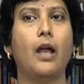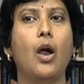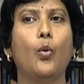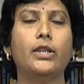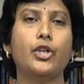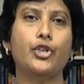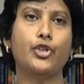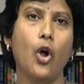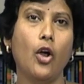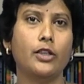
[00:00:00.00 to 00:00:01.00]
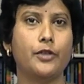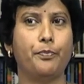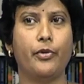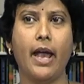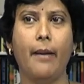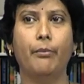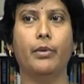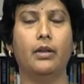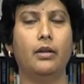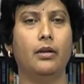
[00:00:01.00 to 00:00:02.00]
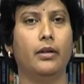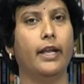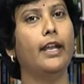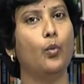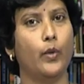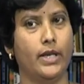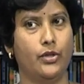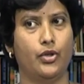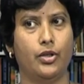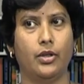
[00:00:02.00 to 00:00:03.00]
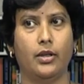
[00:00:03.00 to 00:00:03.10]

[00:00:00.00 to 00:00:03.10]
with a short preamble in which